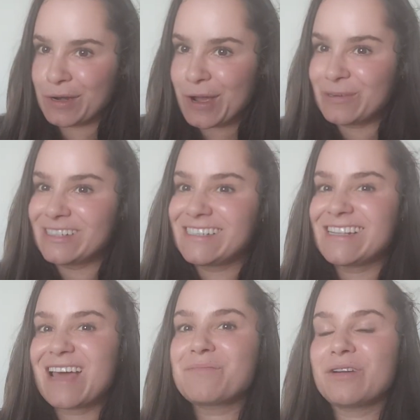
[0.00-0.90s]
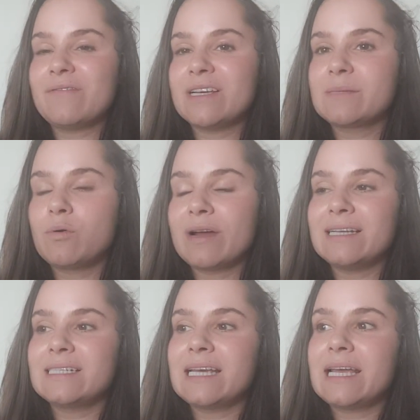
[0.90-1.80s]
note to that previous
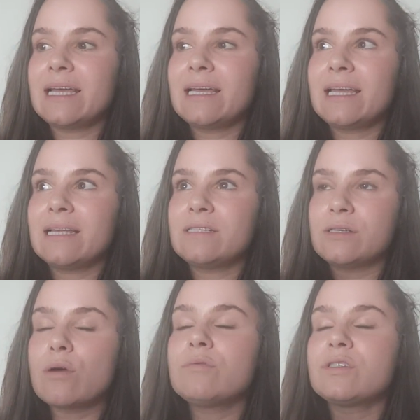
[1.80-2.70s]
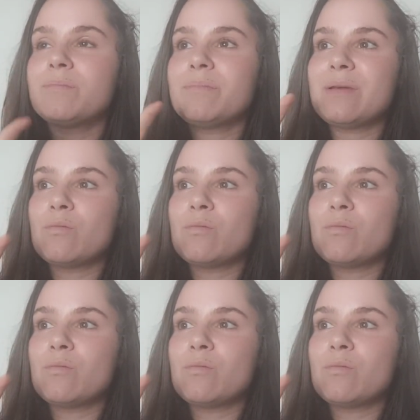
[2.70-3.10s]
point, don't be